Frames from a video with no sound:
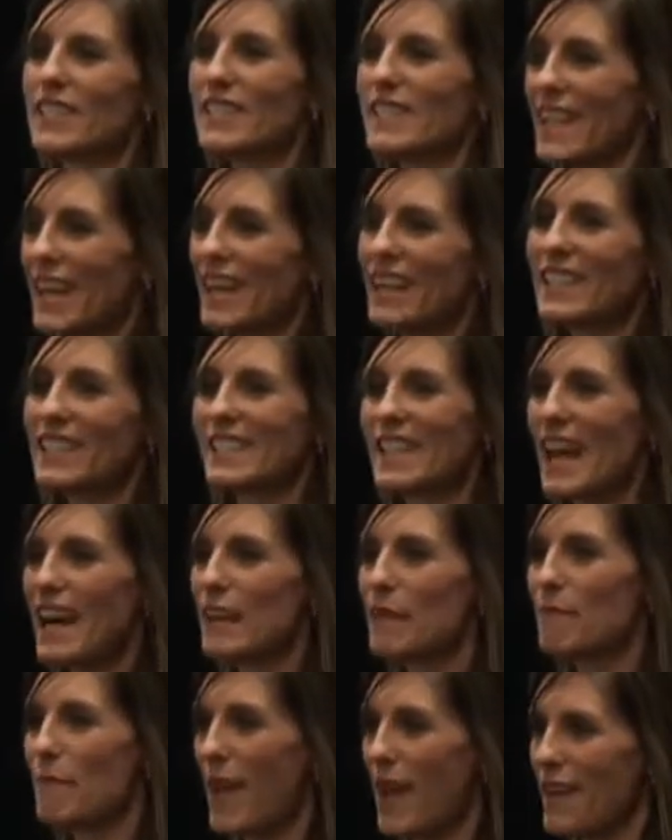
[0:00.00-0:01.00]
to tell us how
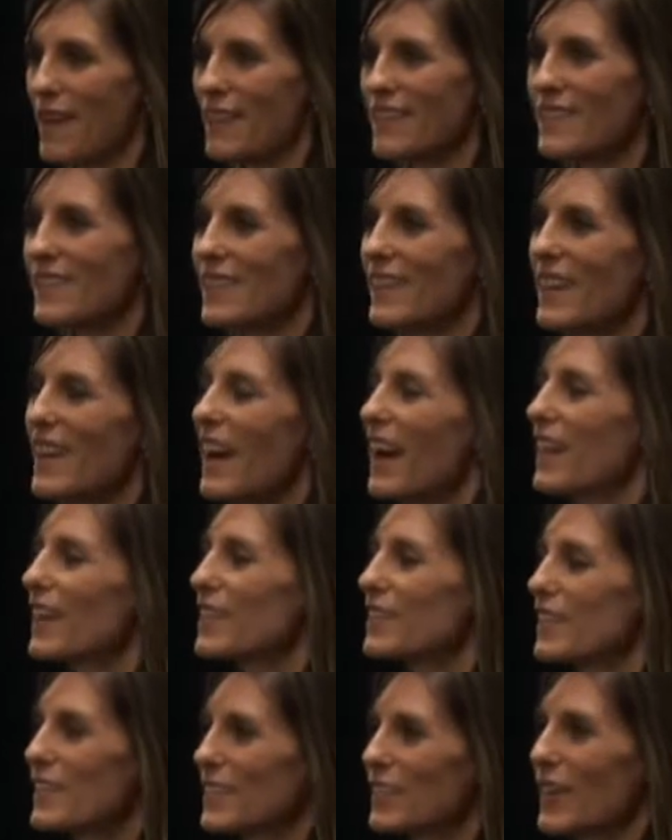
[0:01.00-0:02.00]
to parent. And
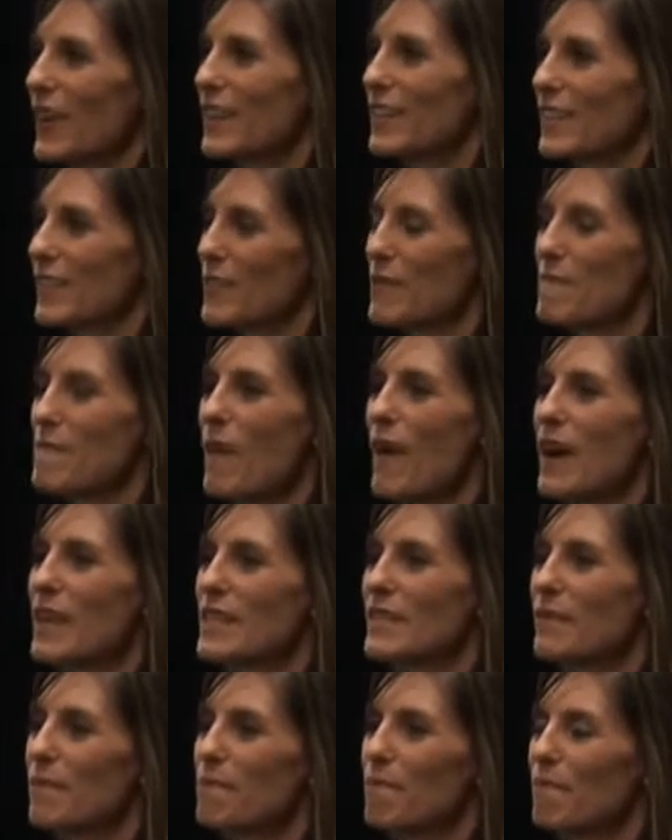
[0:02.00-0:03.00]
I just try and
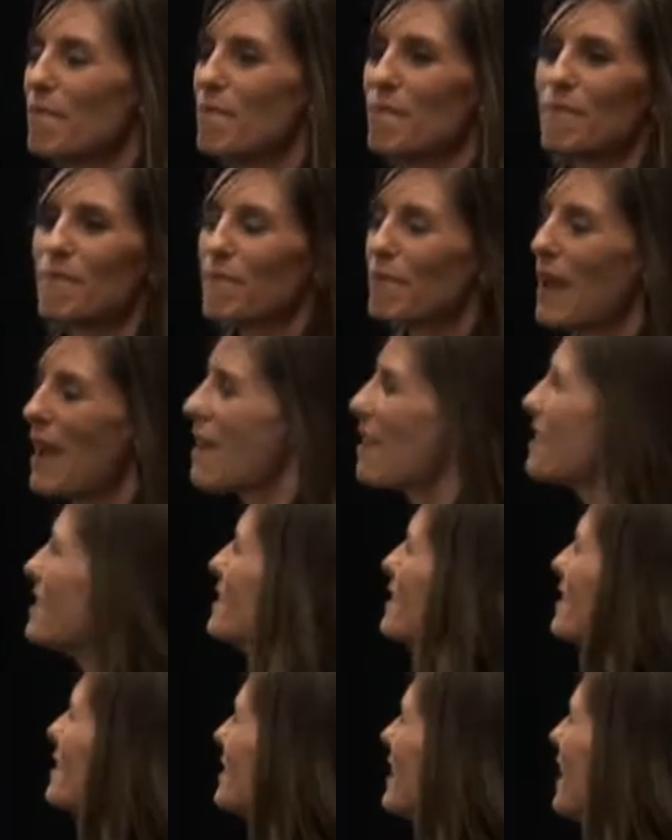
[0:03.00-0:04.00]
remind
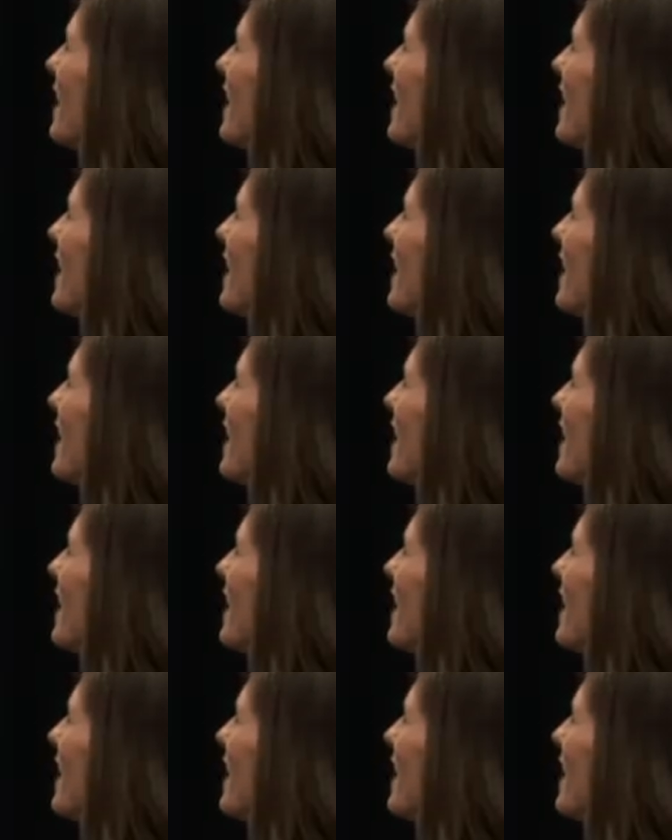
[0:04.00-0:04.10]
parents,